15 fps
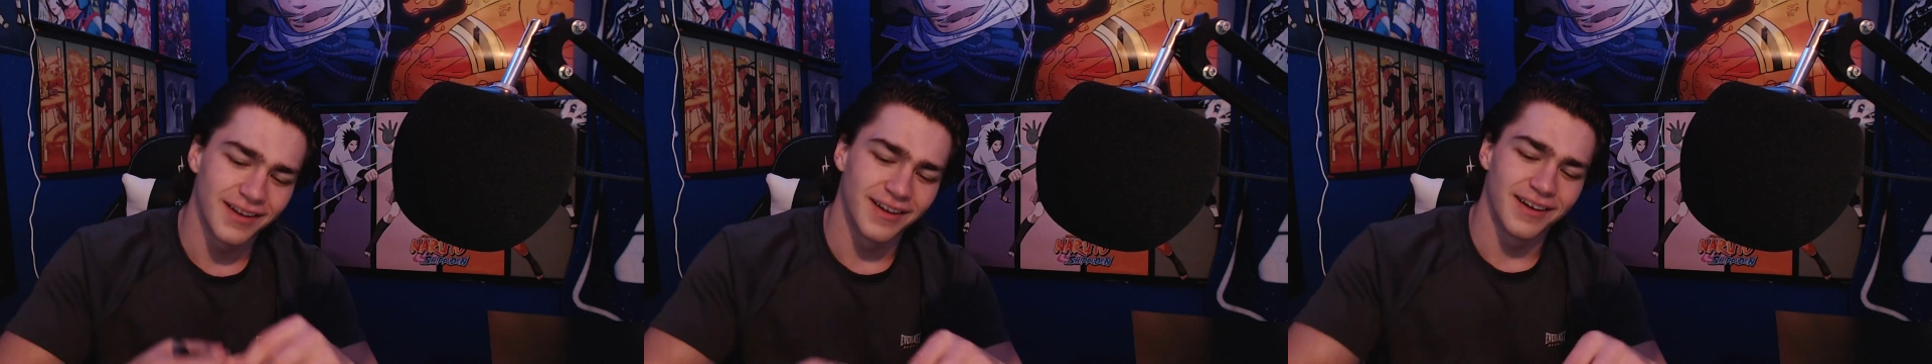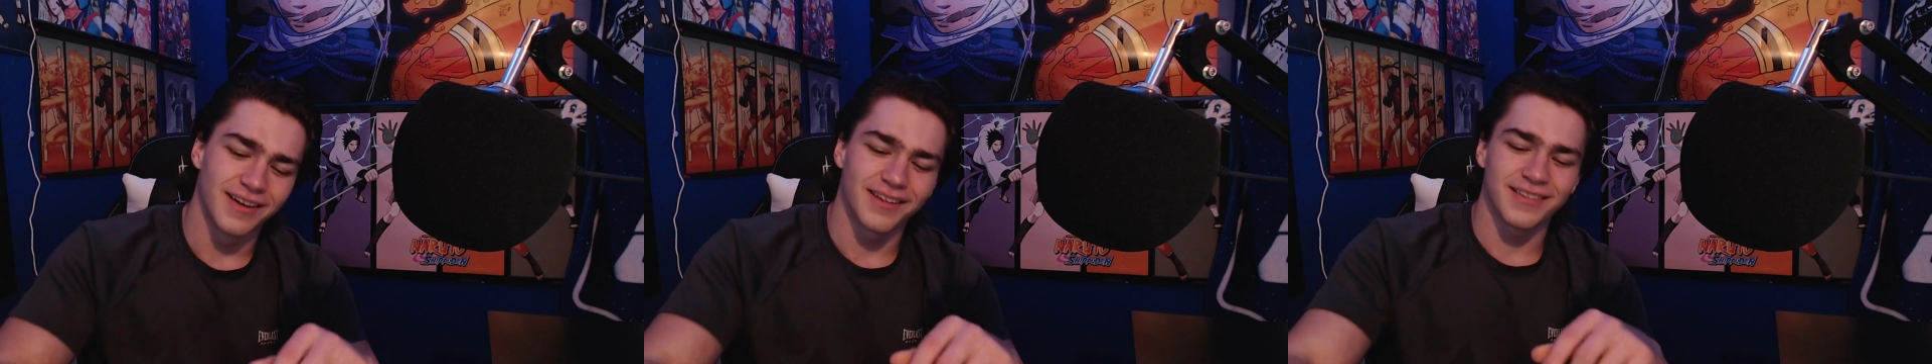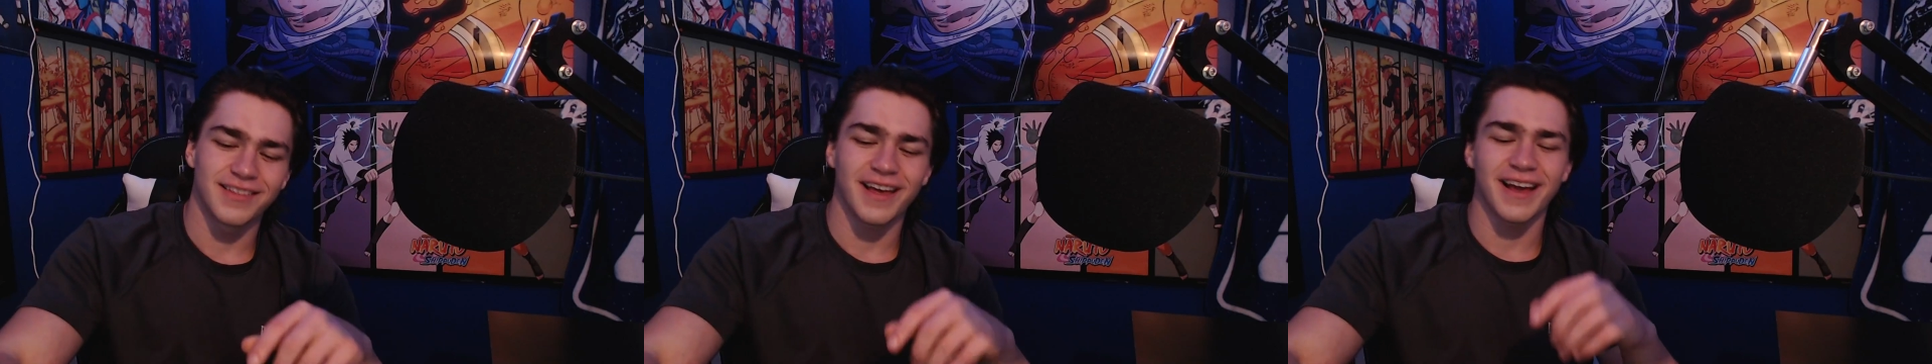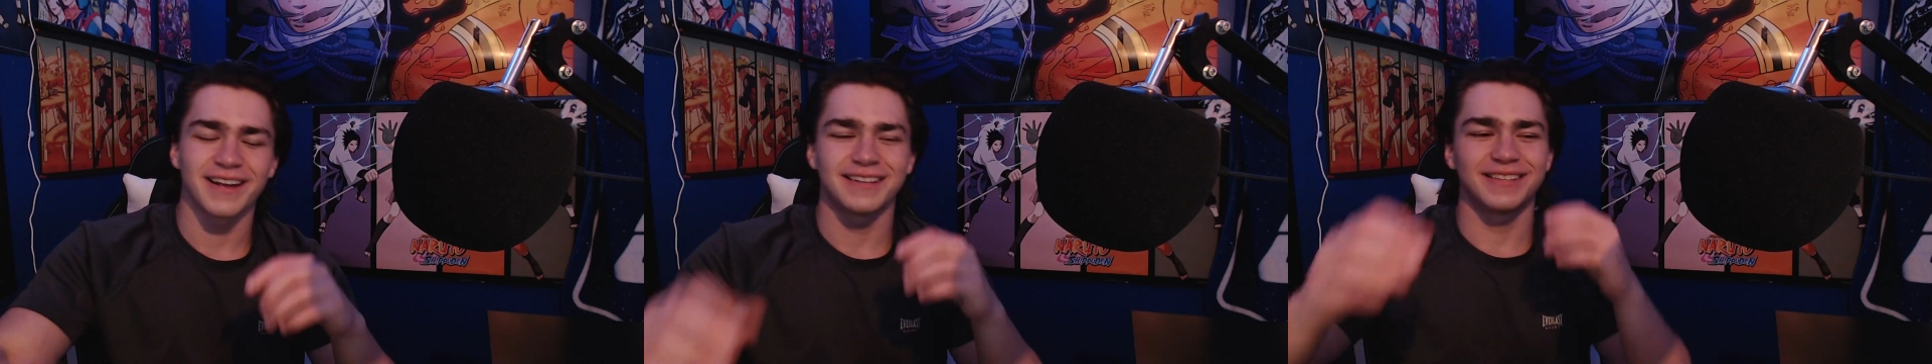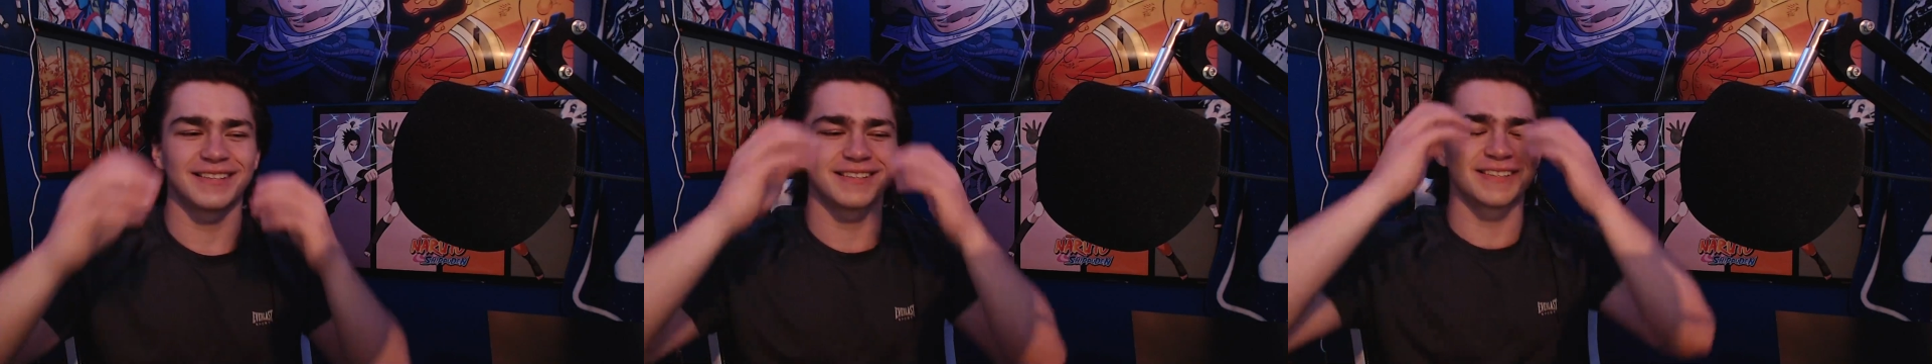that's
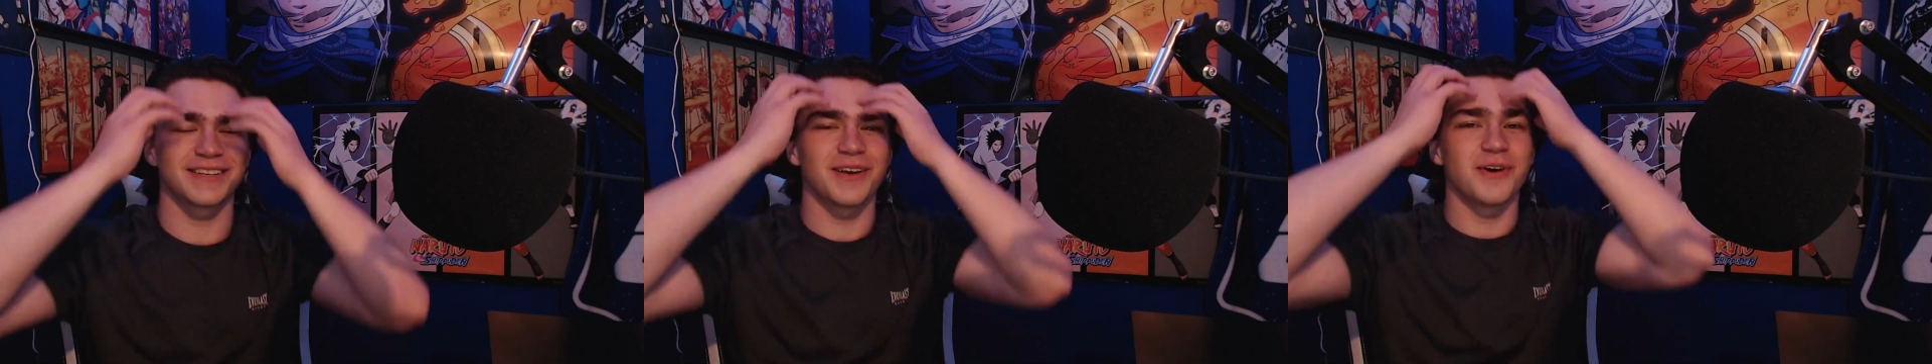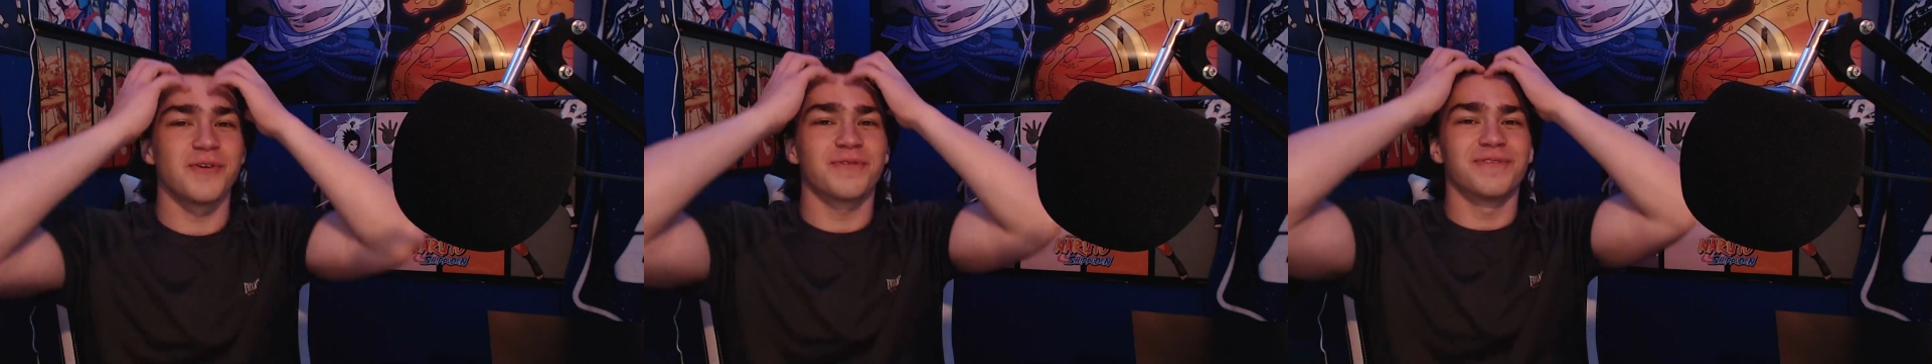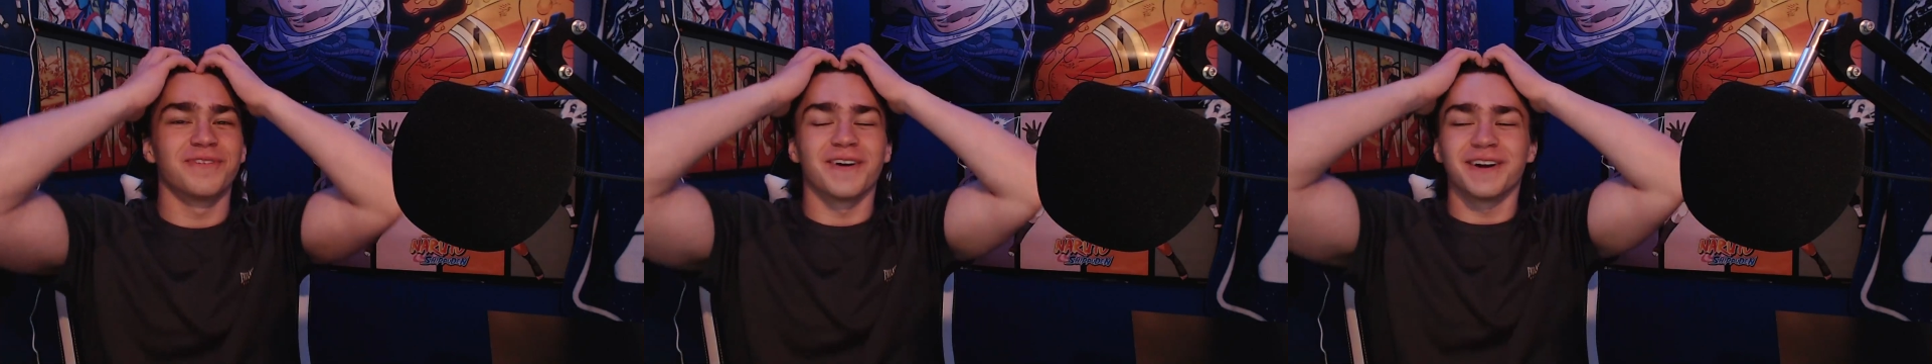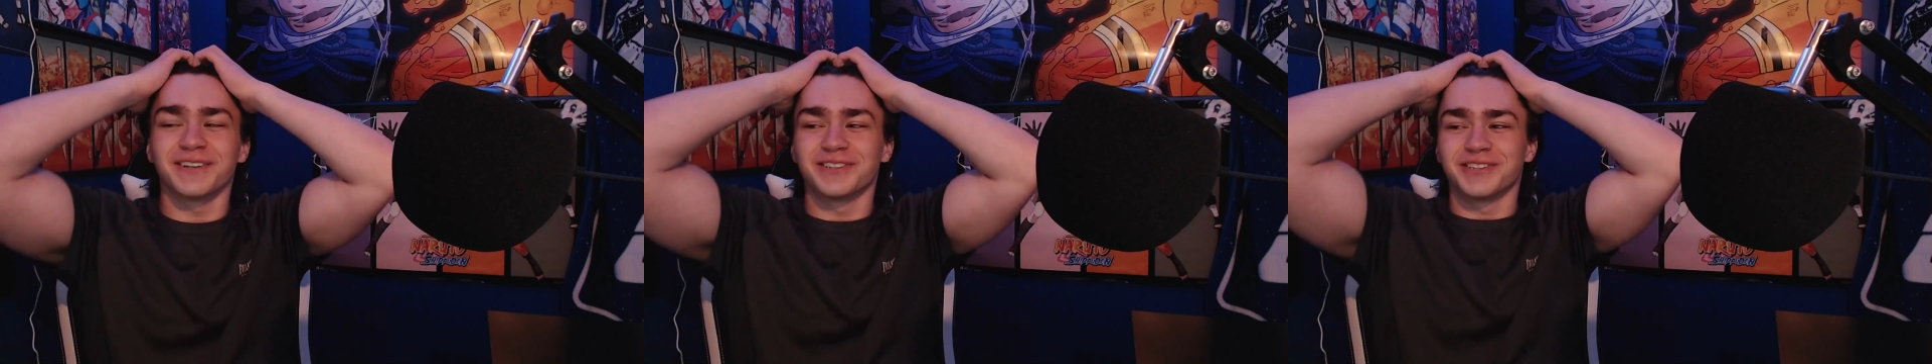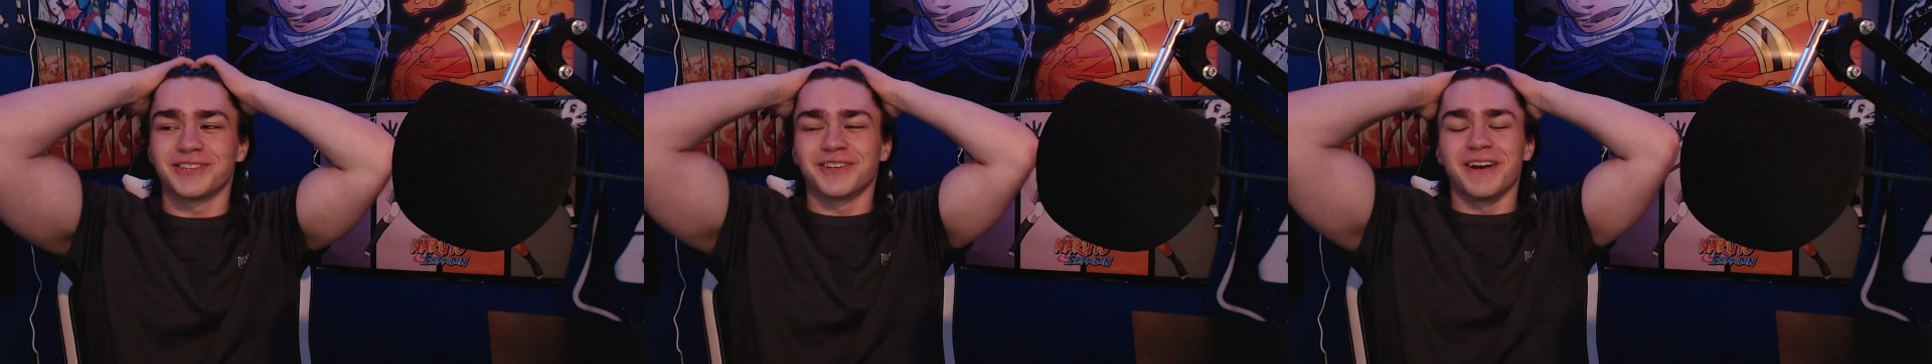so
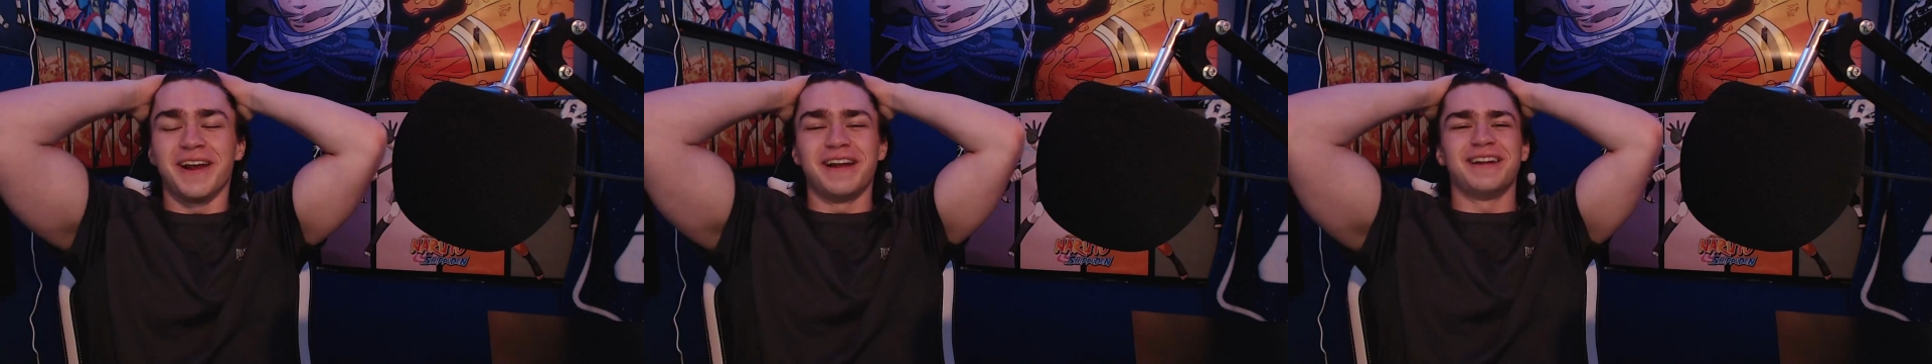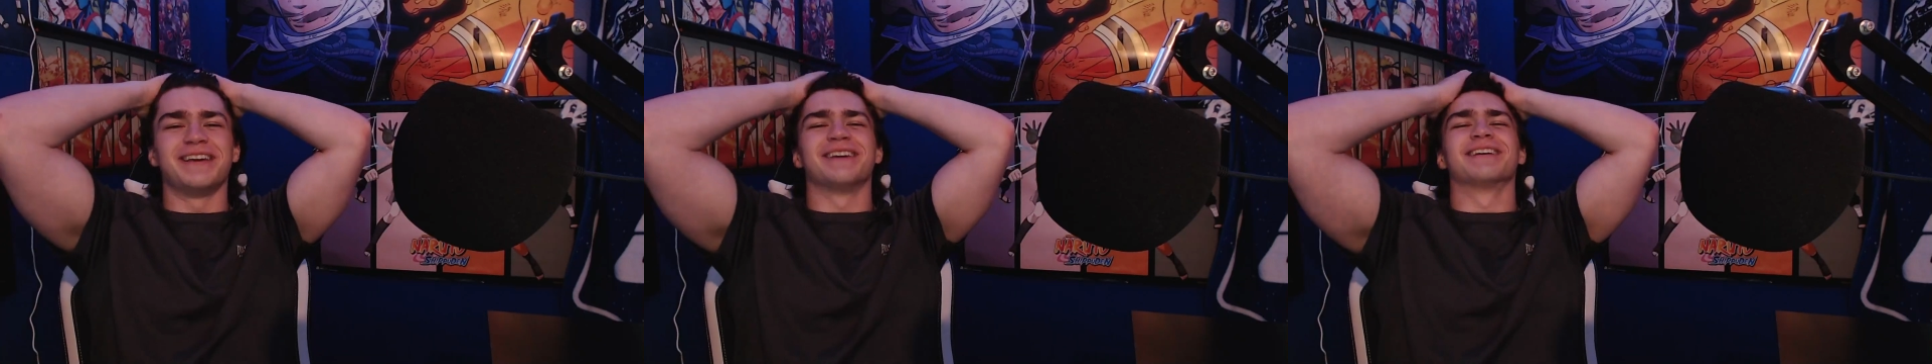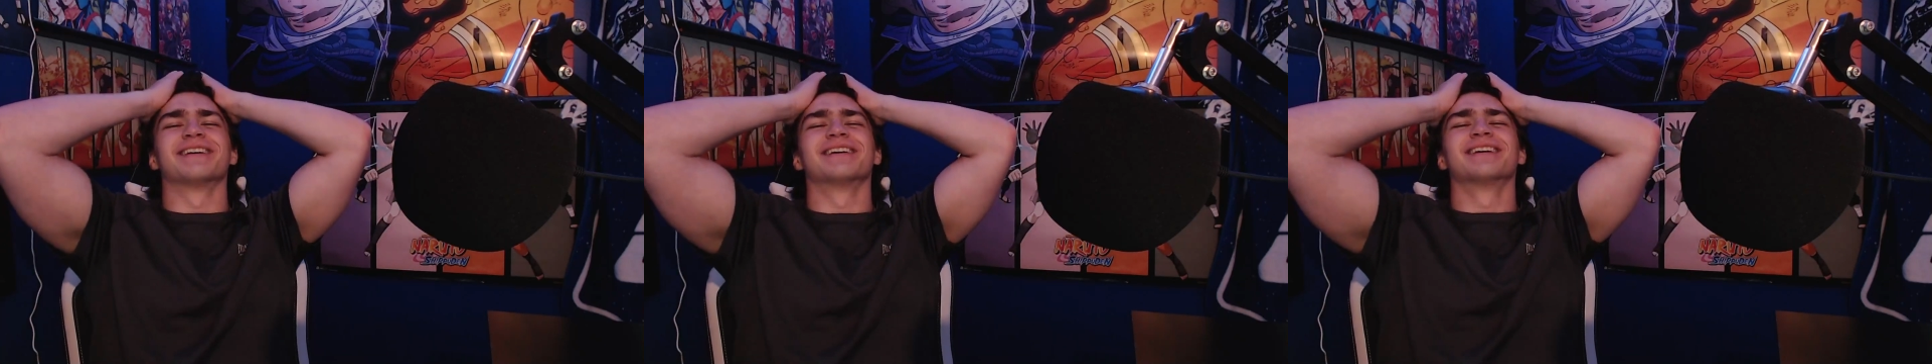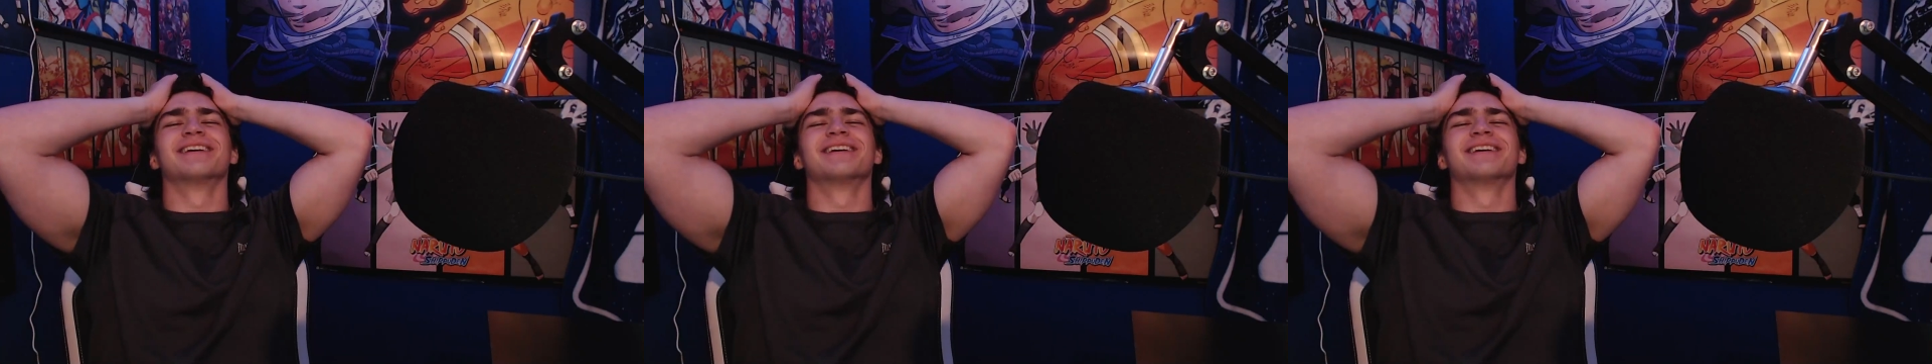frustrating.